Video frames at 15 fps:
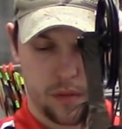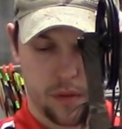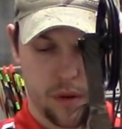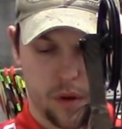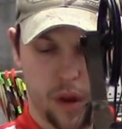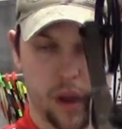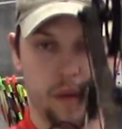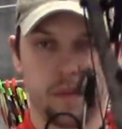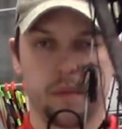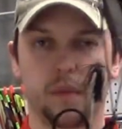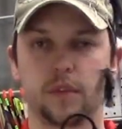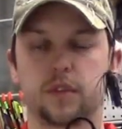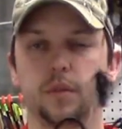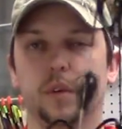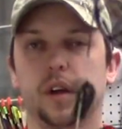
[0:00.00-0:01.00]
Okay,
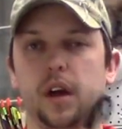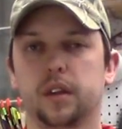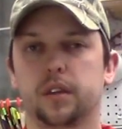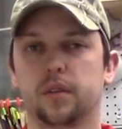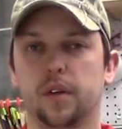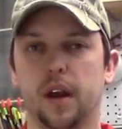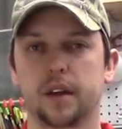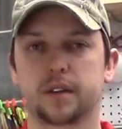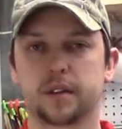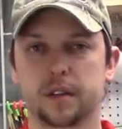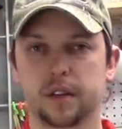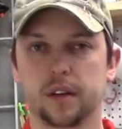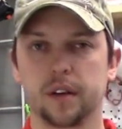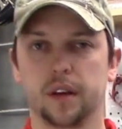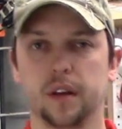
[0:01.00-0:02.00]
so we got the
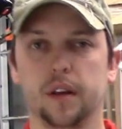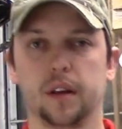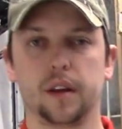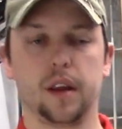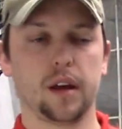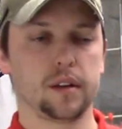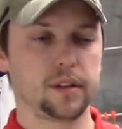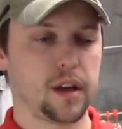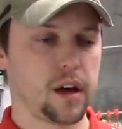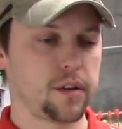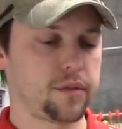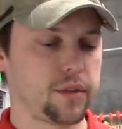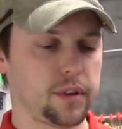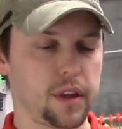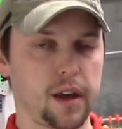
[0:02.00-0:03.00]
rest nailed
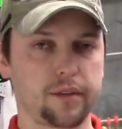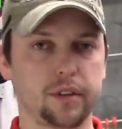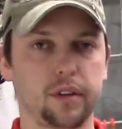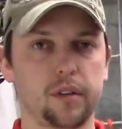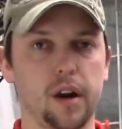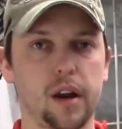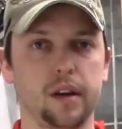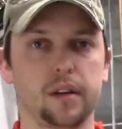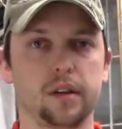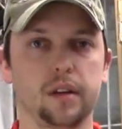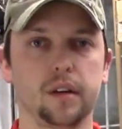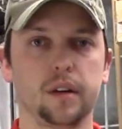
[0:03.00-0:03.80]
down for left and right.